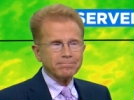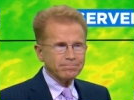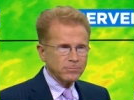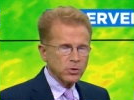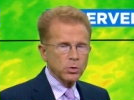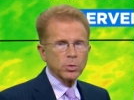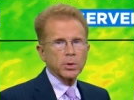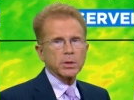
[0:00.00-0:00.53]

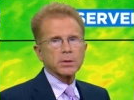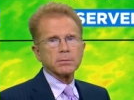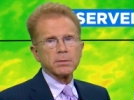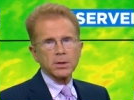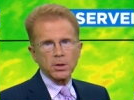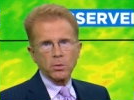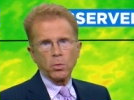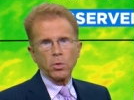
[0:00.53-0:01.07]
Newark,
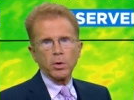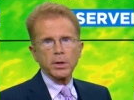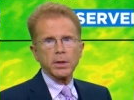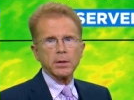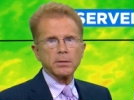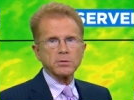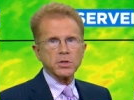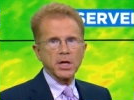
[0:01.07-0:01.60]

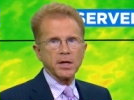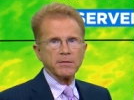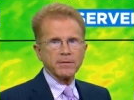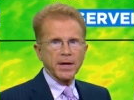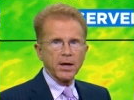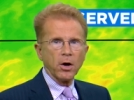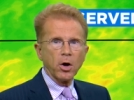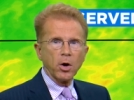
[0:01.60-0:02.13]
LaGuardia,
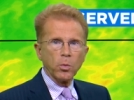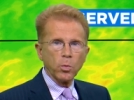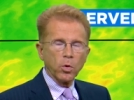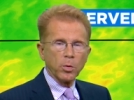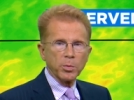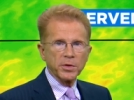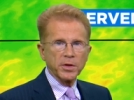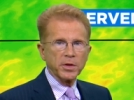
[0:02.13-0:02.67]
JFK, all
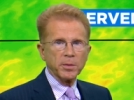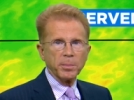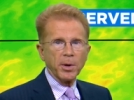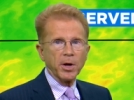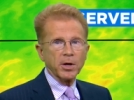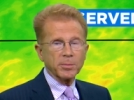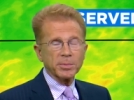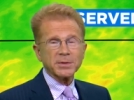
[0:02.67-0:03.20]
warmer than the
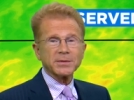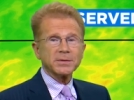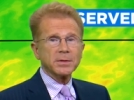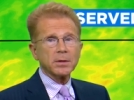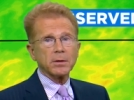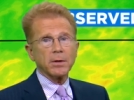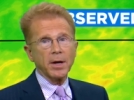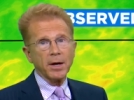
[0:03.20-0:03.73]
park, but
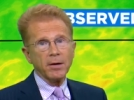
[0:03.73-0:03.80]
still